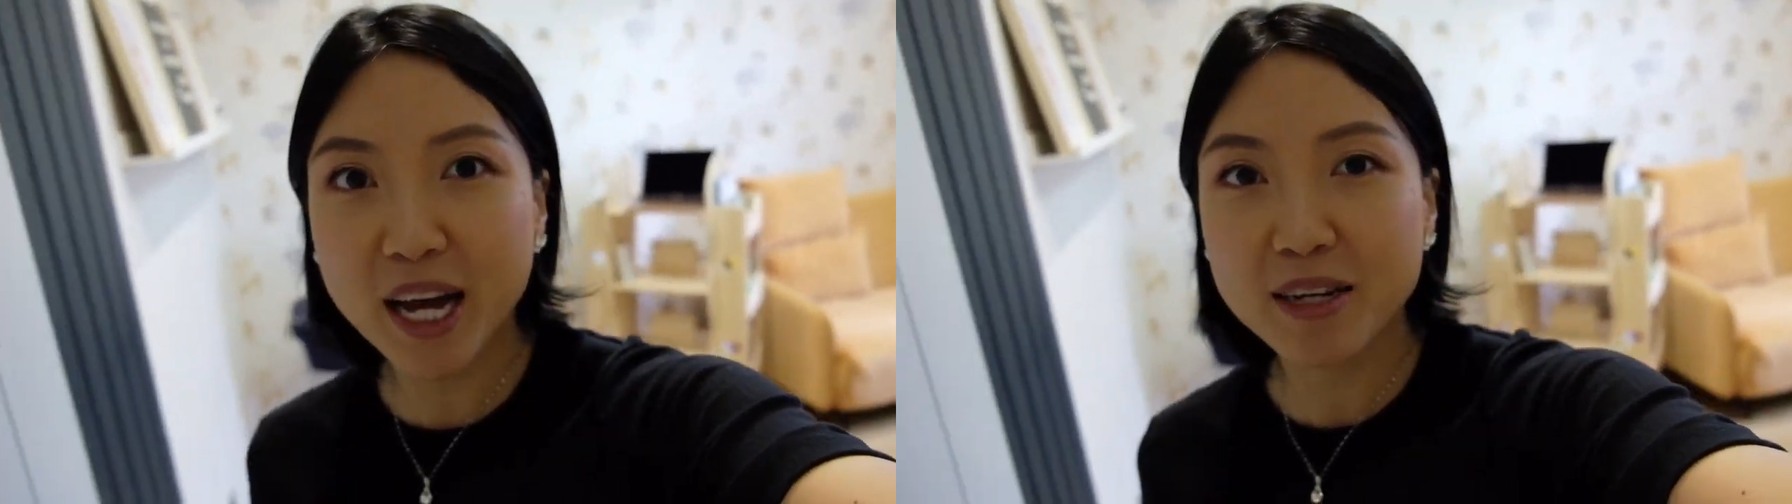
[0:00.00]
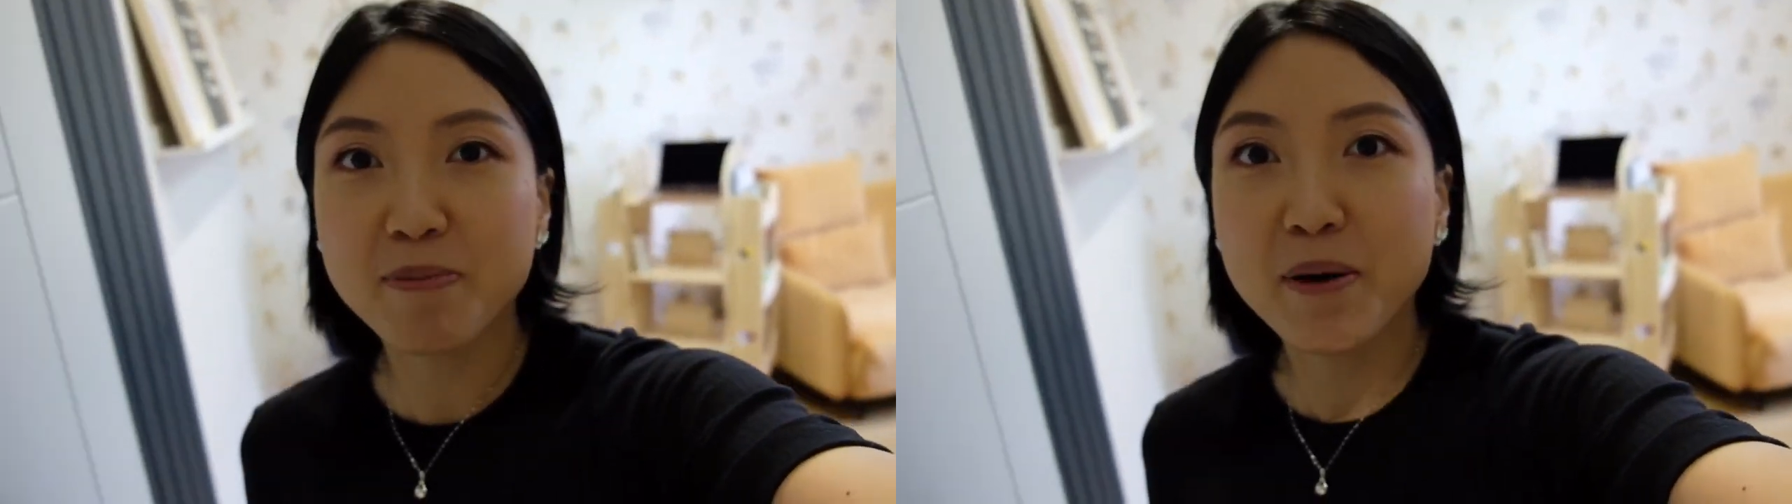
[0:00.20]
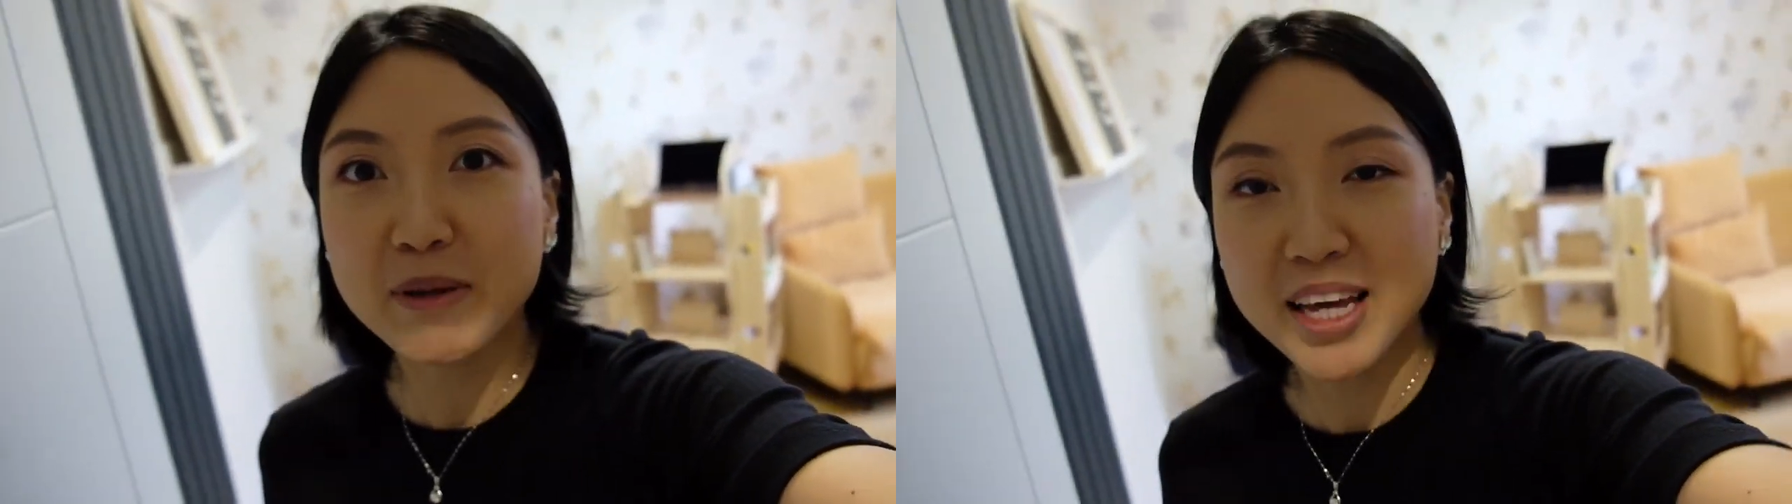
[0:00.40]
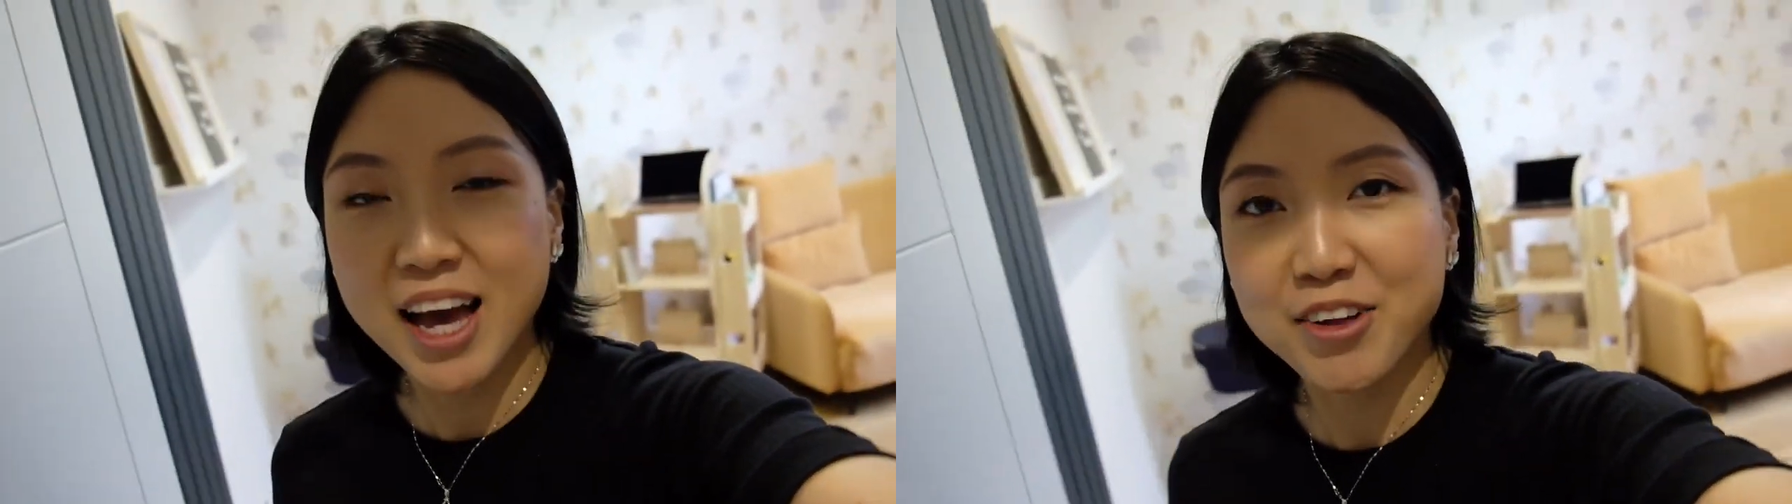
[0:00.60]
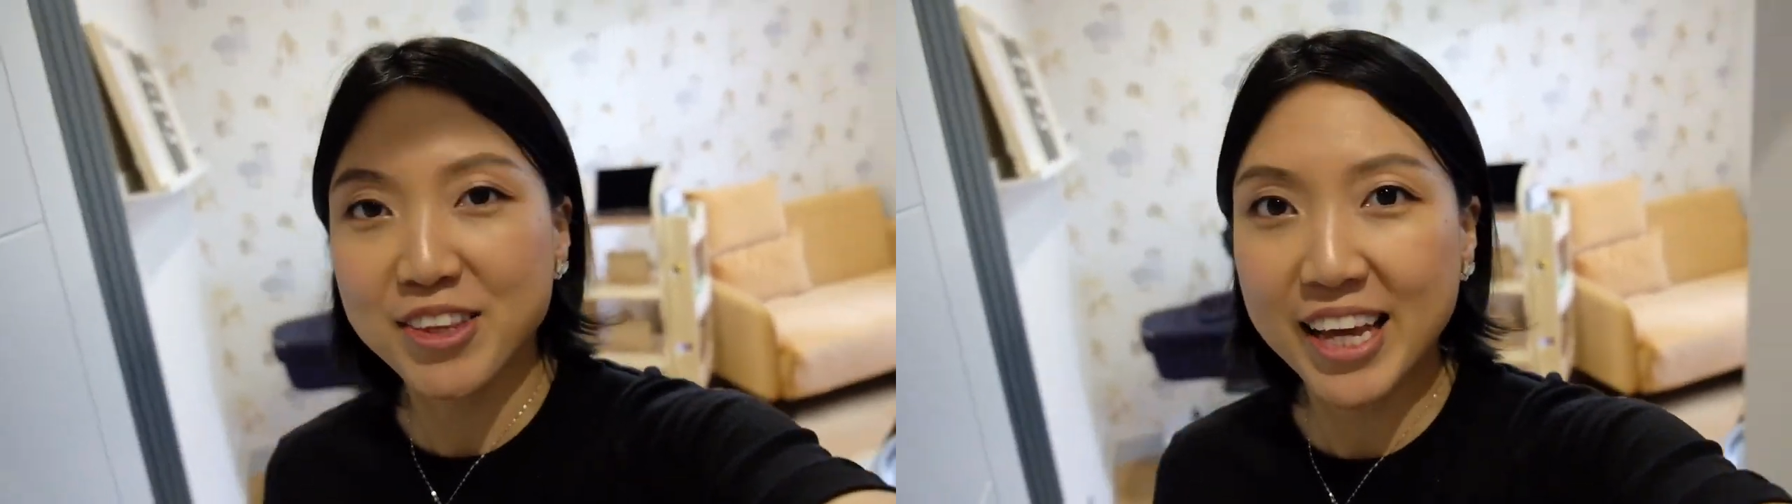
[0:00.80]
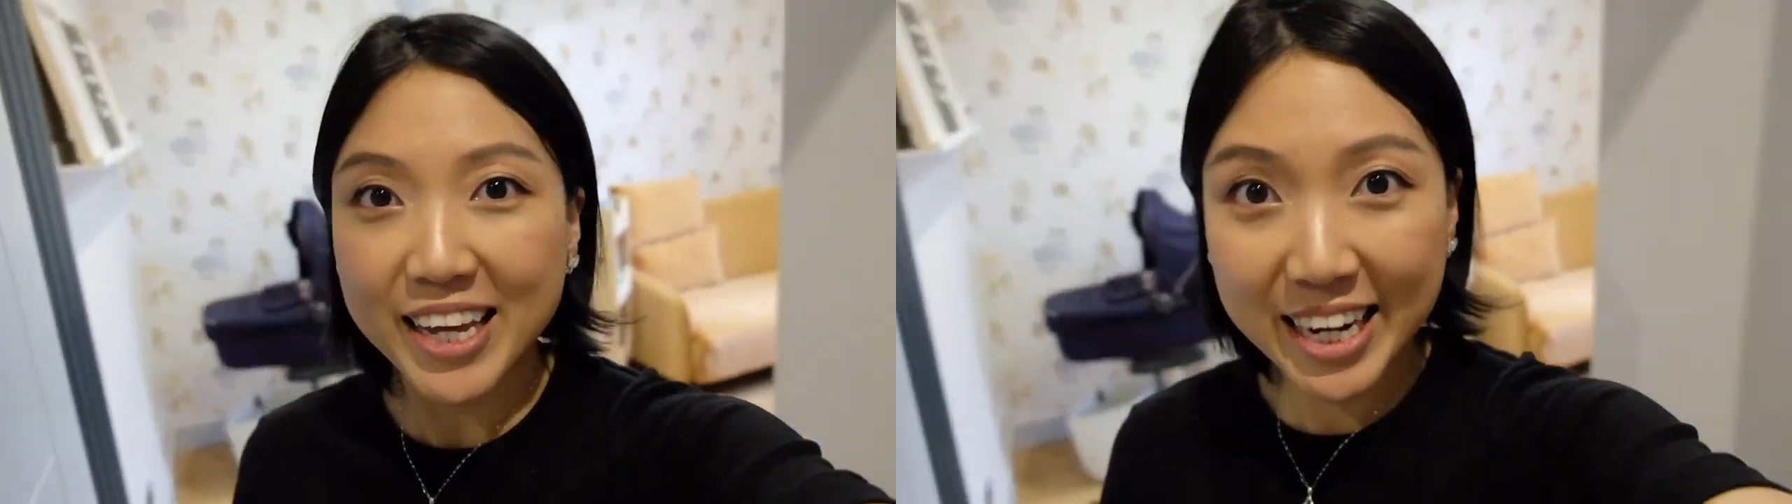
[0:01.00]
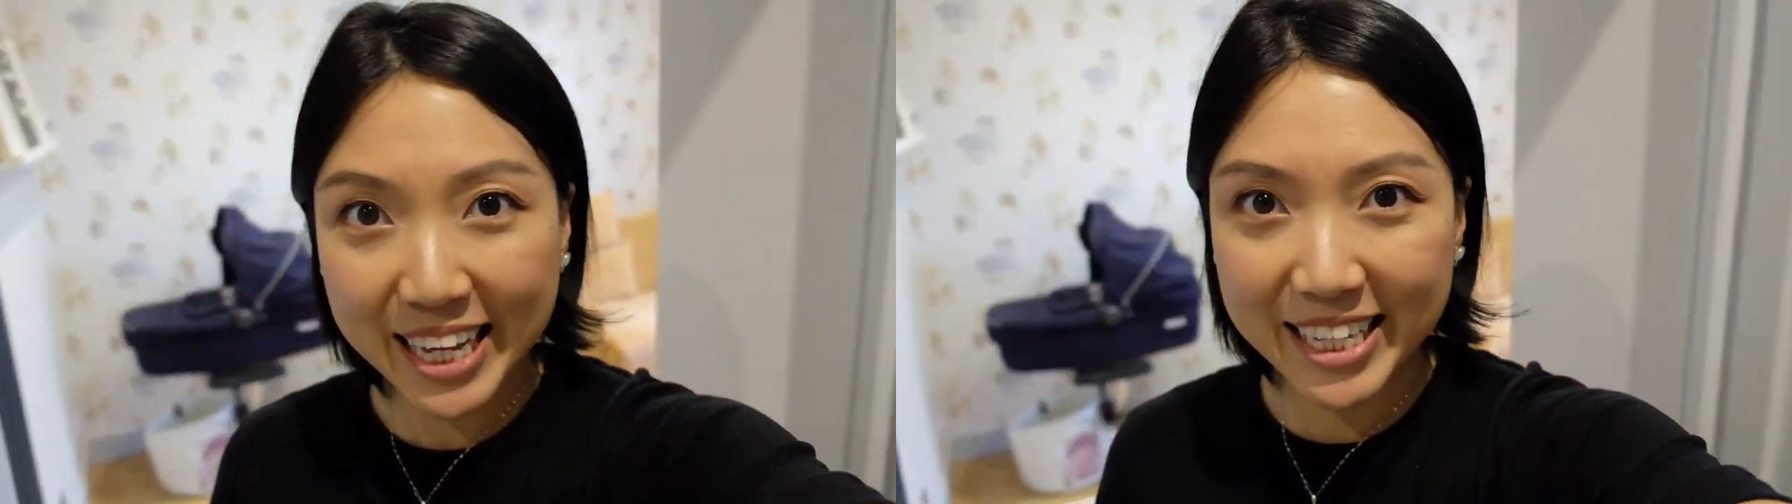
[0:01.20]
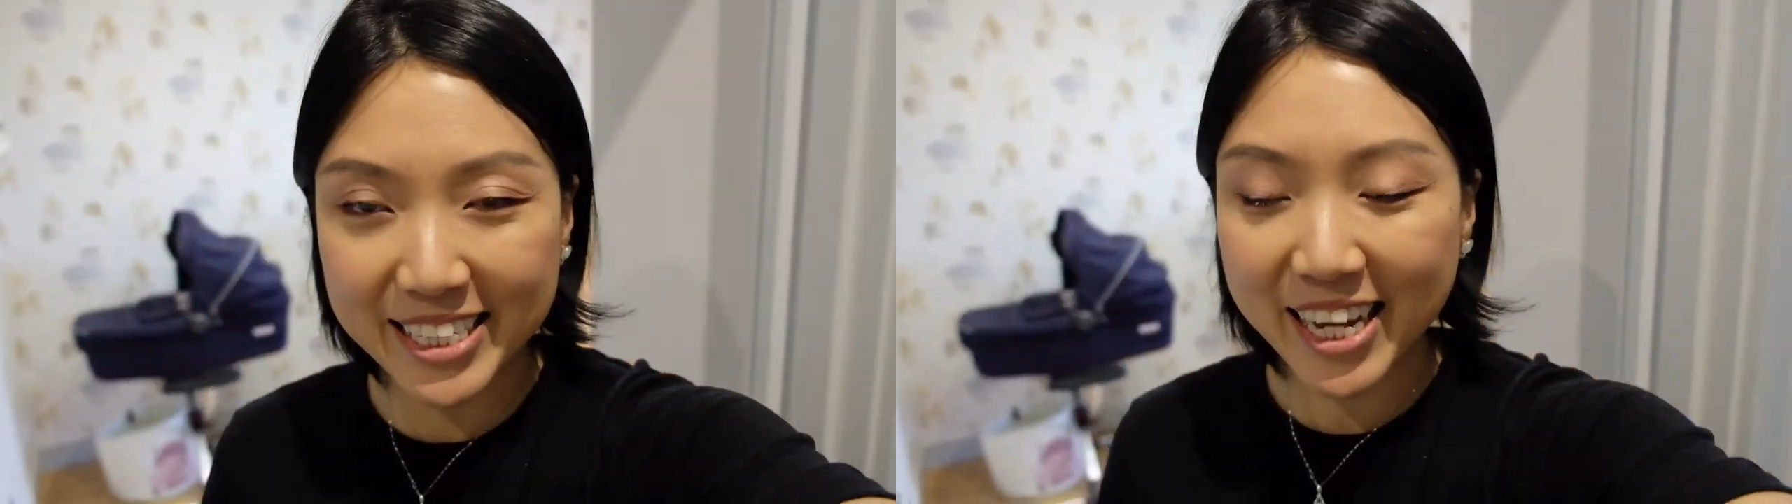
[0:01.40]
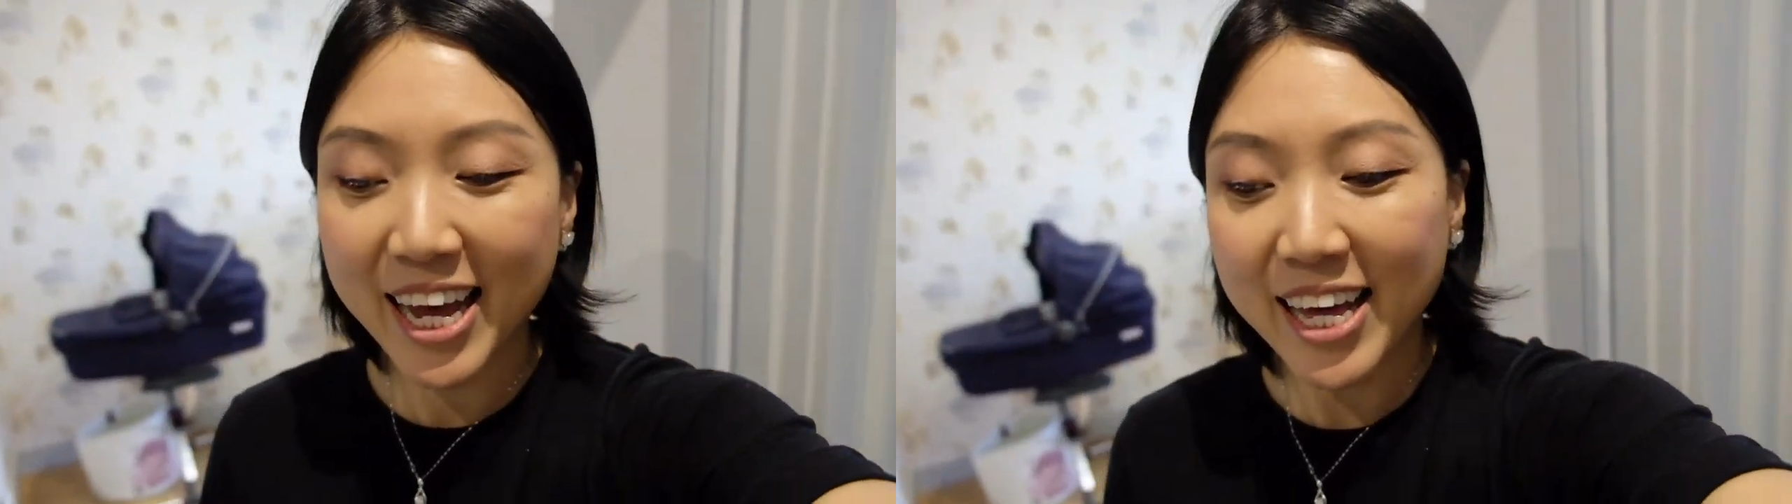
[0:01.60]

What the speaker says: and Public Health England